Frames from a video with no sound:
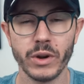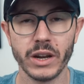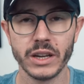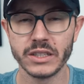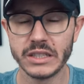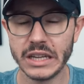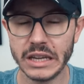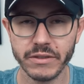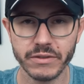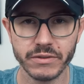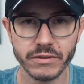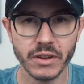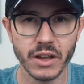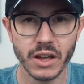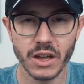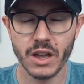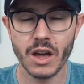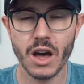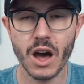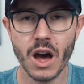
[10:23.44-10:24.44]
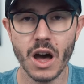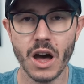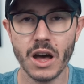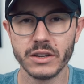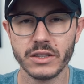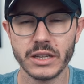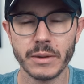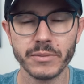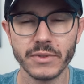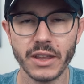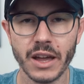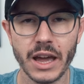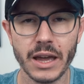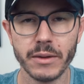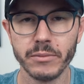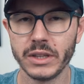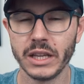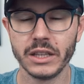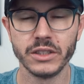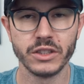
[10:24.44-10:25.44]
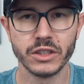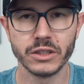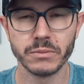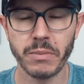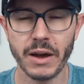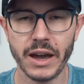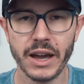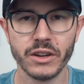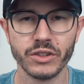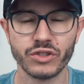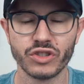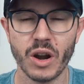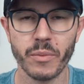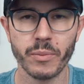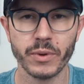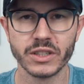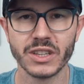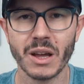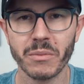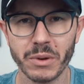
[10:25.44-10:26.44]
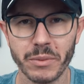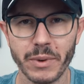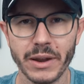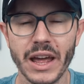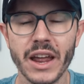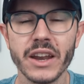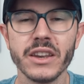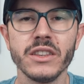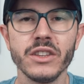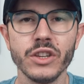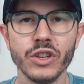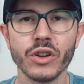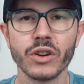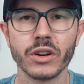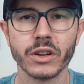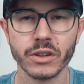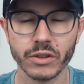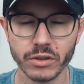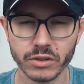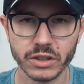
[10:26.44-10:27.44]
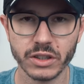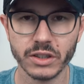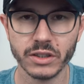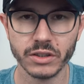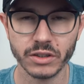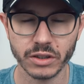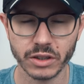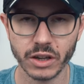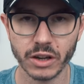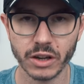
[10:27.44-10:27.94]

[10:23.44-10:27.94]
you want to save some time, then just buy a nootropic supplement and you're good to